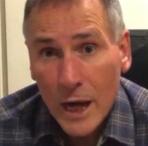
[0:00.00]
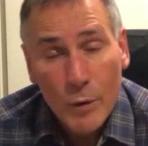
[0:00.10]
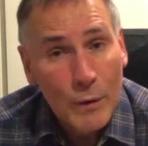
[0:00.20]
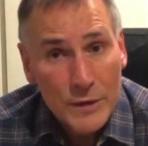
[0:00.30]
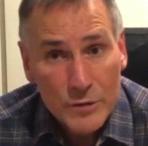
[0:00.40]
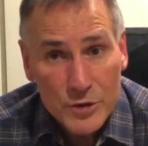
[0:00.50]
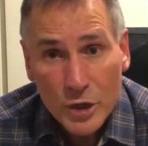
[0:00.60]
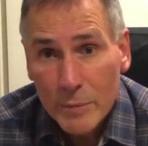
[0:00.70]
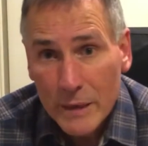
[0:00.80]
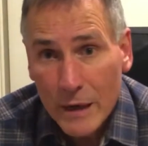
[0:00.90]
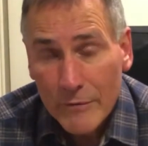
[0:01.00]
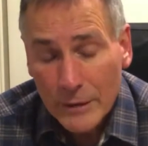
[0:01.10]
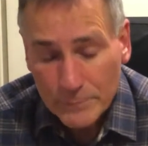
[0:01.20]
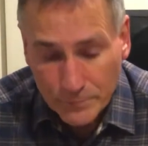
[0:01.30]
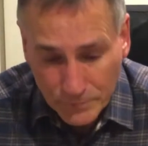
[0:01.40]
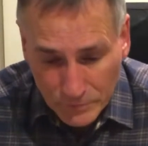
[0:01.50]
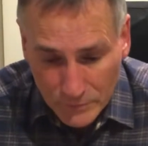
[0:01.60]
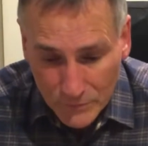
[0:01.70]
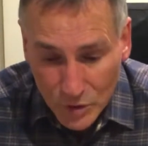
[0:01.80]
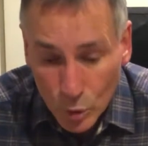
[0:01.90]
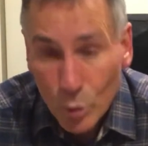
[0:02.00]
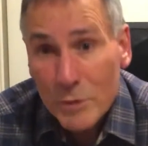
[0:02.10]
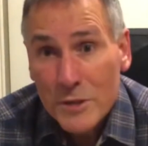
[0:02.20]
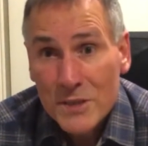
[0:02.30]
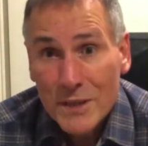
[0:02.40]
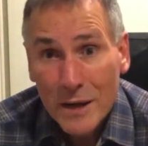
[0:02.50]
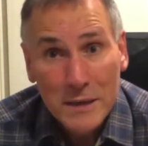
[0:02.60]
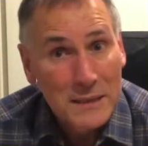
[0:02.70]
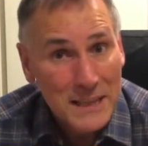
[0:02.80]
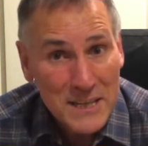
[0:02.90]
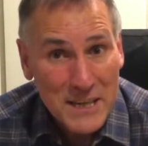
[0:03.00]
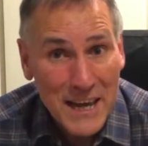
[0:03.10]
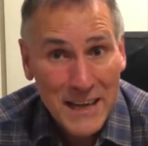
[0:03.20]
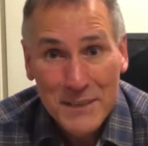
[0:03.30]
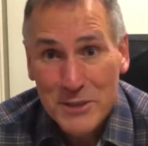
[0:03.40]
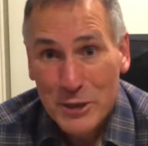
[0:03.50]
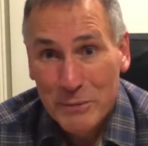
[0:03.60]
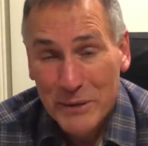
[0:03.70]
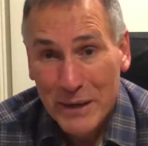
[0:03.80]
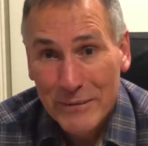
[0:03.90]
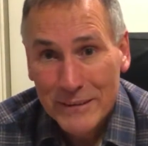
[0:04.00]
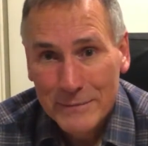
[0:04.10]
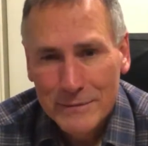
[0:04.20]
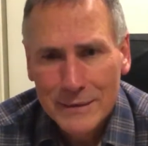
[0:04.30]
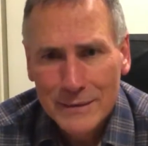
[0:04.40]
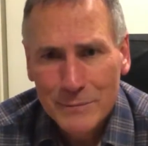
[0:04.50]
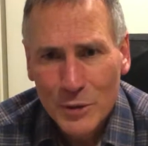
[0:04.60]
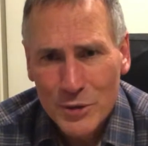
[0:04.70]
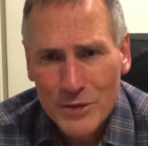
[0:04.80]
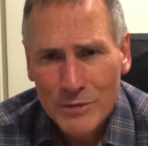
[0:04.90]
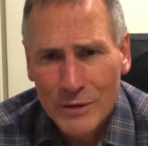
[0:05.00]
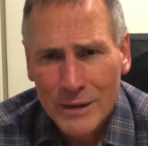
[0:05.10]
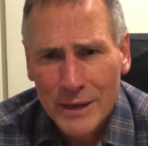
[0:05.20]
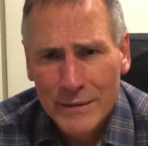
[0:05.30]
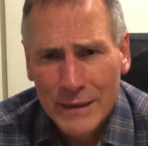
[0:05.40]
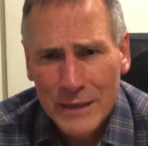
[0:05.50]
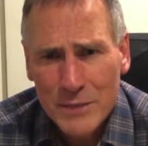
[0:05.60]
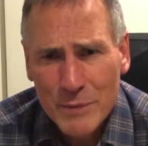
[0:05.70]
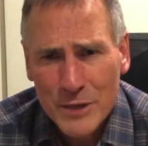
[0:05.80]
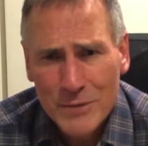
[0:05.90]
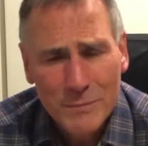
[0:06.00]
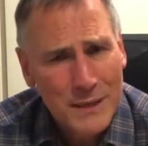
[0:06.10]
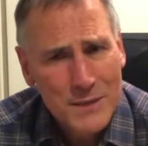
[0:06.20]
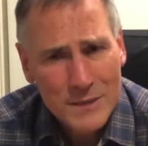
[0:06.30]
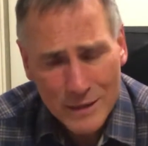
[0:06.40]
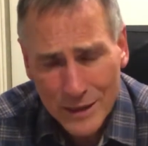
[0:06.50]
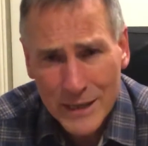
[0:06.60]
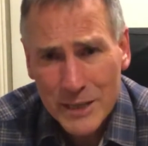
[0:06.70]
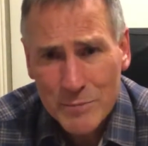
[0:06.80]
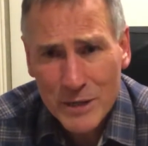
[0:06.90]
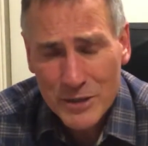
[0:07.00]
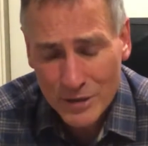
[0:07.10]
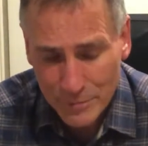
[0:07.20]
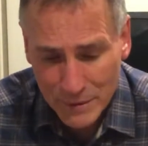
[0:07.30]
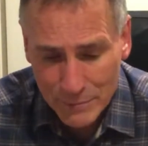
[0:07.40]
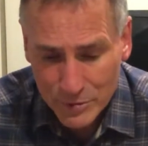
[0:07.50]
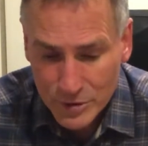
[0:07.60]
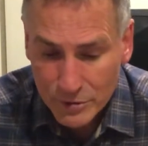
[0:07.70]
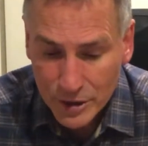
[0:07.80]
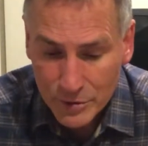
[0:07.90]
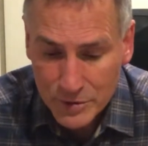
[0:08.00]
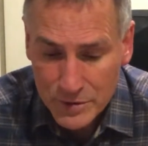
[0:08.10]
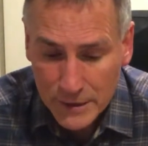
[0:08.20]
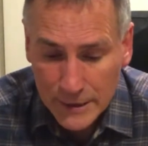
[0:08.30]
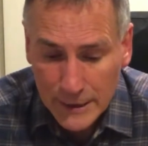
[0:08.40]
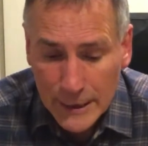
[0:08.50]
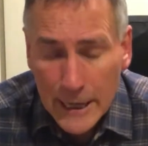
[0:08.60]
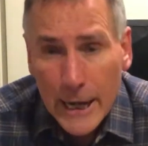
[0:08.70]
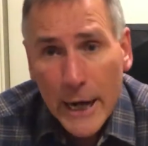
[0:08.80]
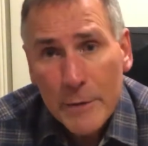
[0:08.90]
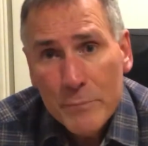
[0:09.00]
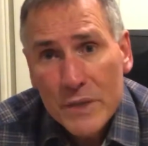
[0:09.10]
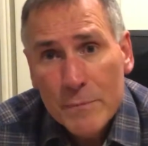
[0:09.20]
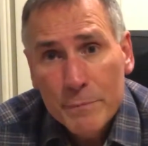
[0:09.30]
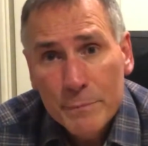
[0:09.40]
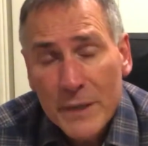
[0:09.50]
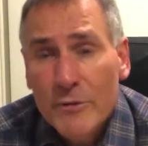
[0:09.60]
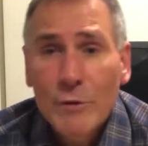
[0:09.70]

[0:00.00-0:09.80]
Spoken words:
when you're scuba diving, or suck less air scuba diving. I'm not sure I like that expression, but it's an expression that people do use. But if